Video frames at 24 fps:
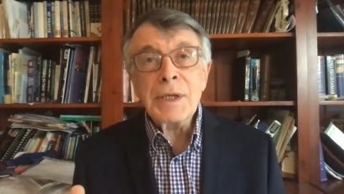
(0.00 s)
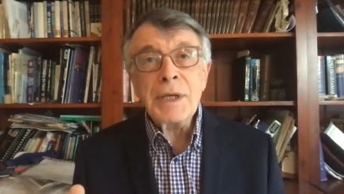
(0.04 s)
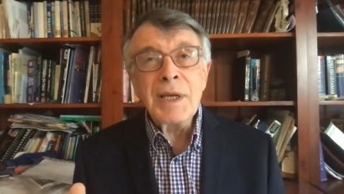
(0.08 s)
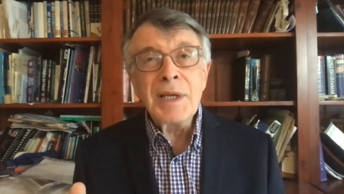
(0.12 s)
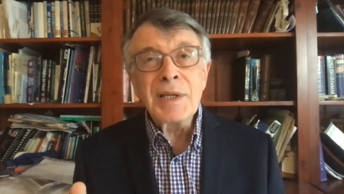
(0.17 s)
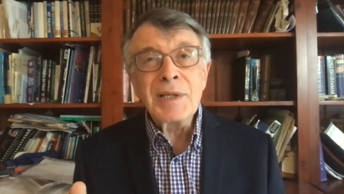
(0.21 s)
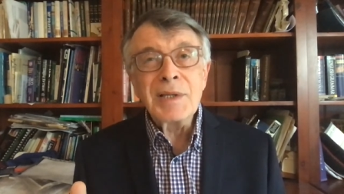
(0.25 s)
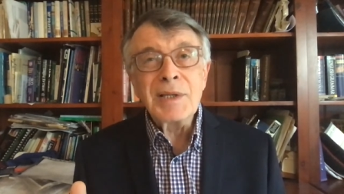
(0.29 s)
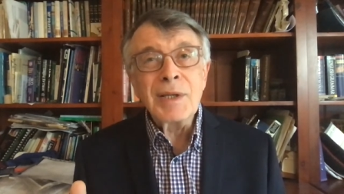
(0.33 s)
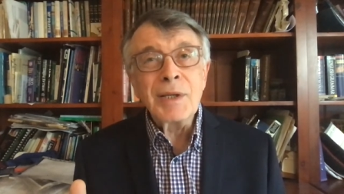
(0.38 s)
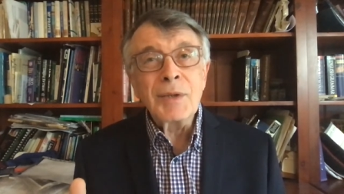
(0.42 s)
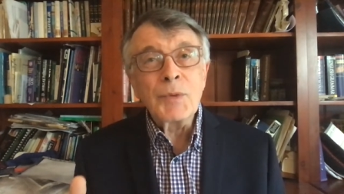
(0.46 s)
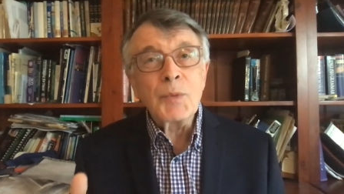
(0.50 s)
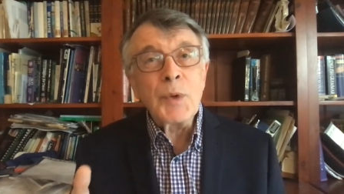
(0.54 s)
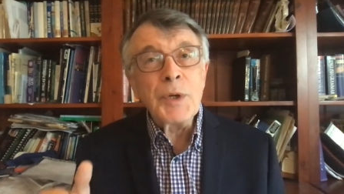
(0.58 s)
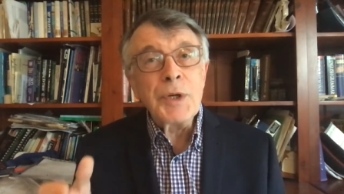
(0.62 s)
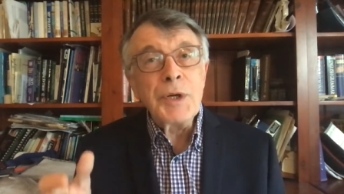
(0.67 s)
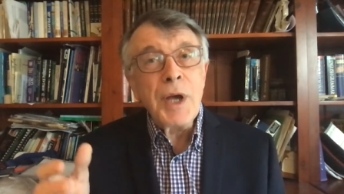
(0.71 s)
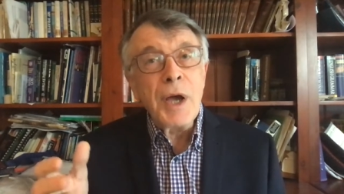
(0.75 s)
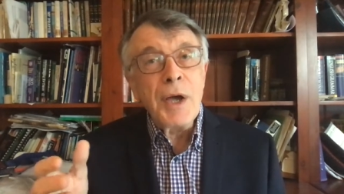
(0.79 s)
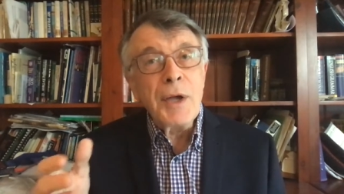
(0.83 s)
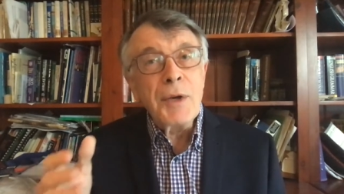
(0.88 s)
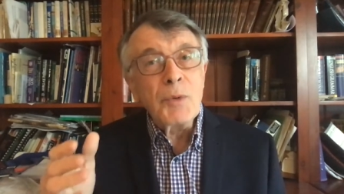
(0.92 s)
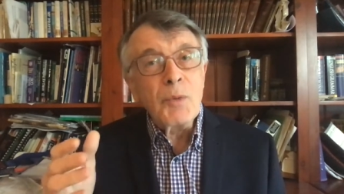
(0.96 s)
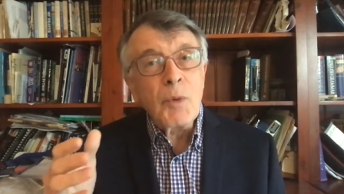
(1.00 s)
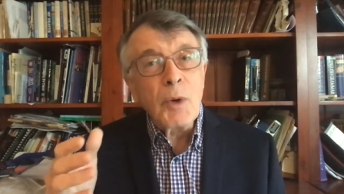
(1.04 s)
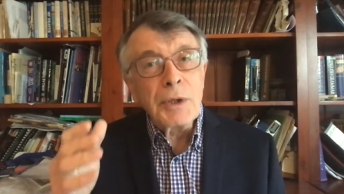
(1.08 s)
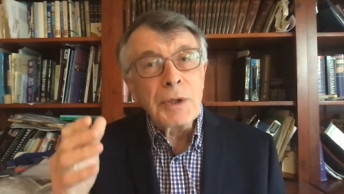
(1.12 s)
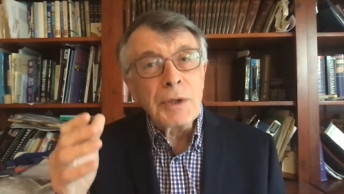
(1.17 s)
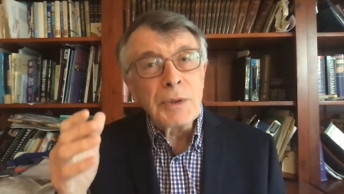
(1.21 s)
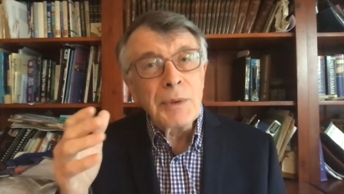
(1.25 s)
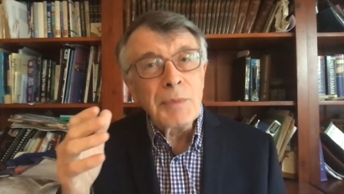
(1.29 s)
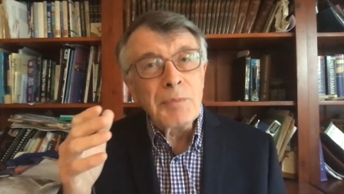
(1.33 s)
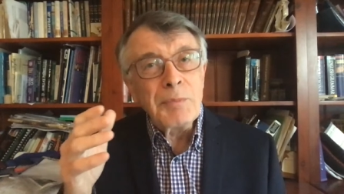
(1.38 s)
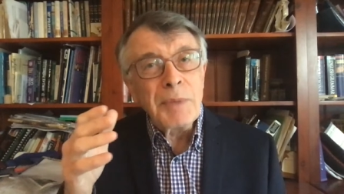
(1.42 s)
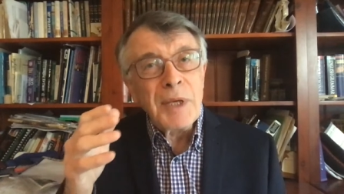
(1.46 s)
is that we don't want
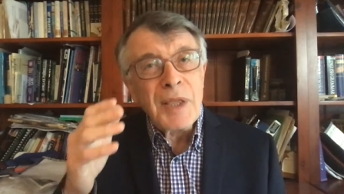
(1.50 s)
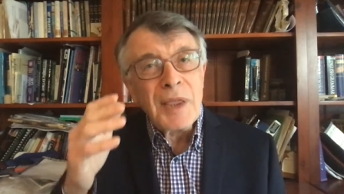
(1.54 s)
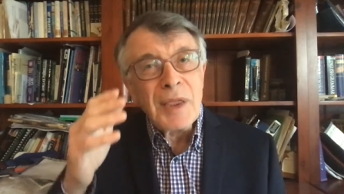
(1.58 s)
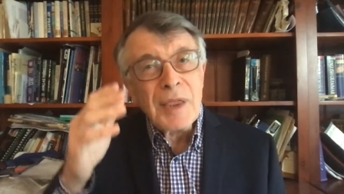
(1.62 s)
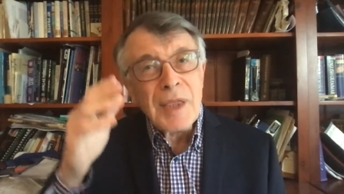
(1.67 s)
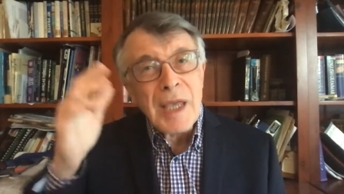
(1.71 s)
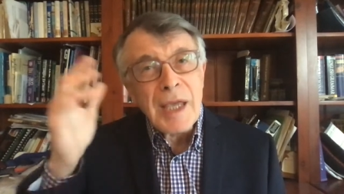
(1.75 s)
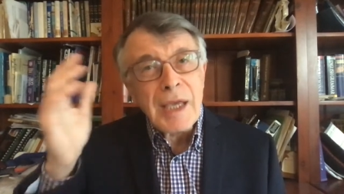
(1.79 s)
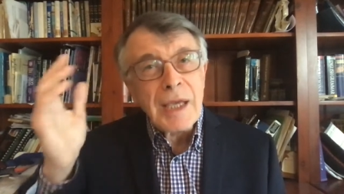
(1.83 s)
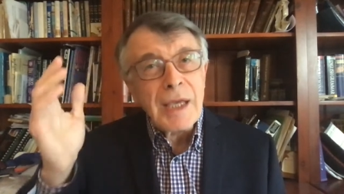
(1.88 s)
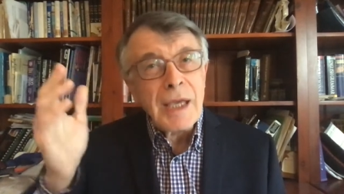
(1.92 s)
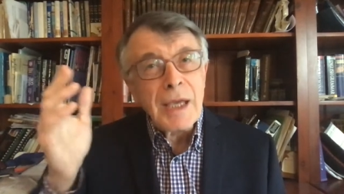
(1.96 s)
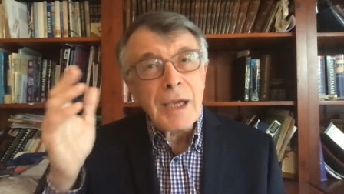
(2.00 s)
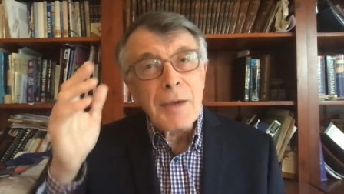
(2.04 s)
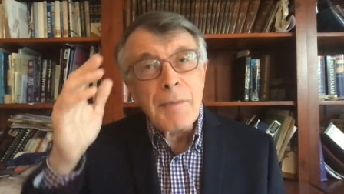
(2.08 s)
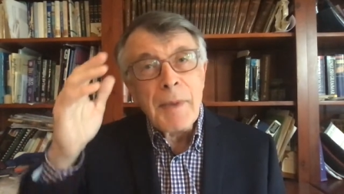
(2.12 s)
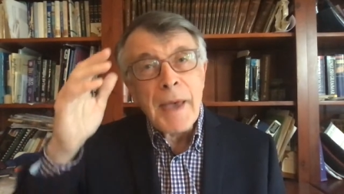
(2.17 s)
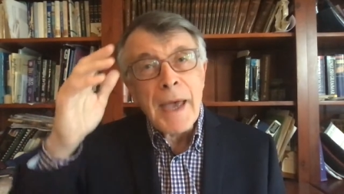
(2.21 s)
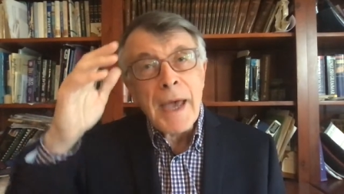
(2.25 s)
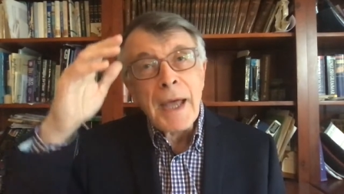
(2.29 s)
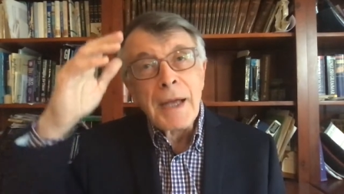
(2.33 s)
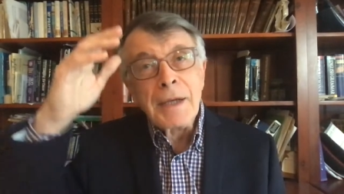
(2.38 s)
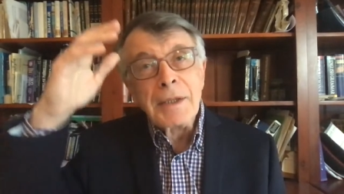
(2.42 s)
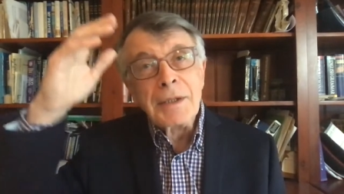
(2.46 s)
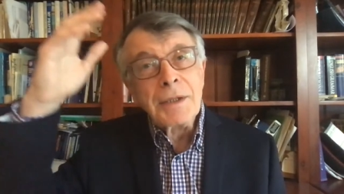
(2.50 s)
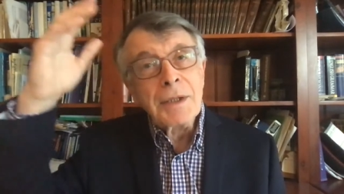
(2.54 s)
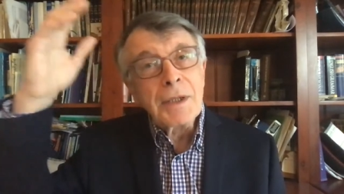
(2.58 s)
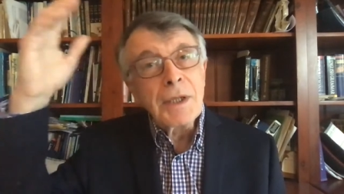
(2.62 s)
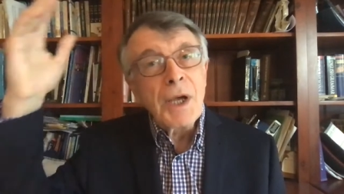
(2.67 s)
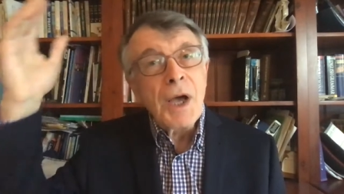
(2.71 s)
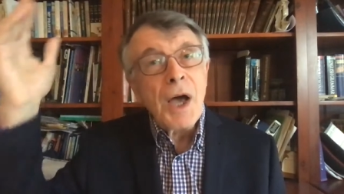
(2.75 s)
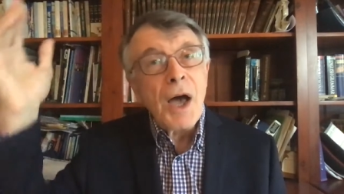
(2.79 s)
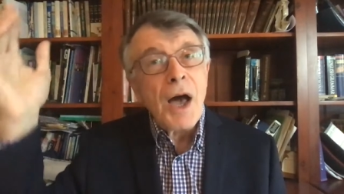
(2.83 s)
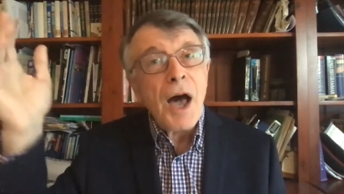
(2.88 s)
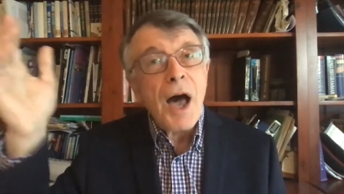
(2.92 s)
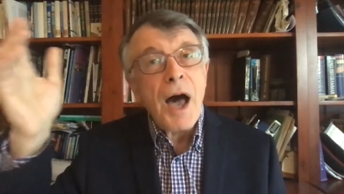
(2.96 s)
to be thinking about
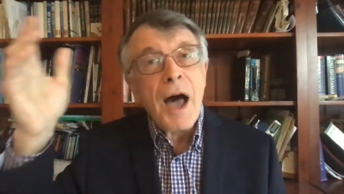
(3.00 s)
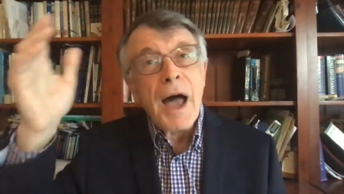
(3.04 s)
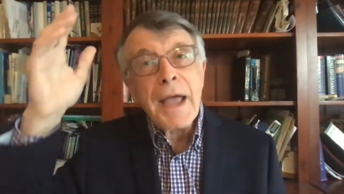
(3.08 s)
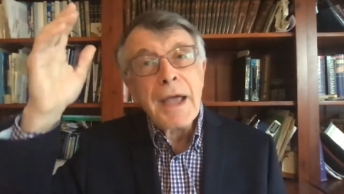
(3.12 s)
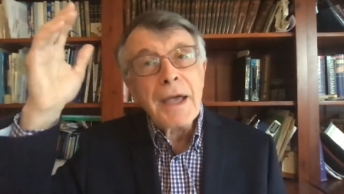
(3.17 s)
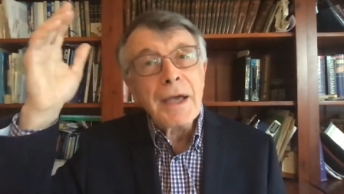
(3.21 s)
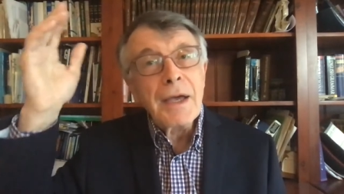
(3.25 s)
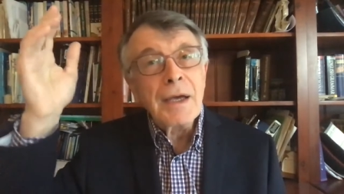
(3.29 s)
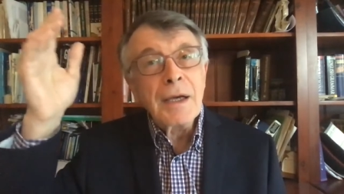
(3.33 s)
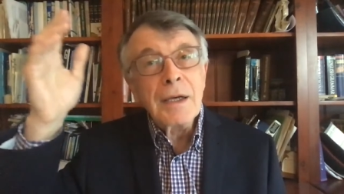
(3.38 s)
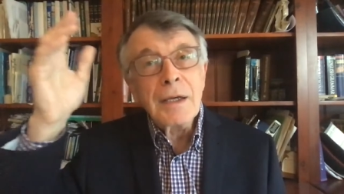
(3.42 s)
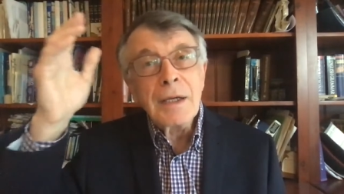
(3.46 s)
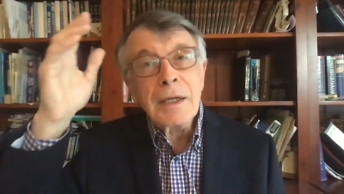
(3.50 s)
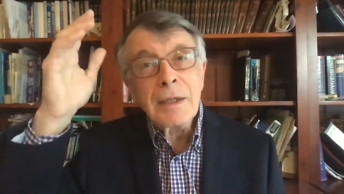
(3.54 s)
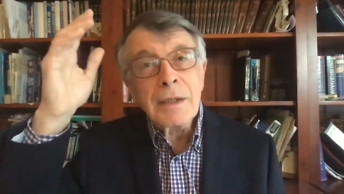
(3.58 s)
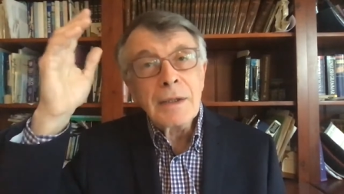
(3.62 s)
higher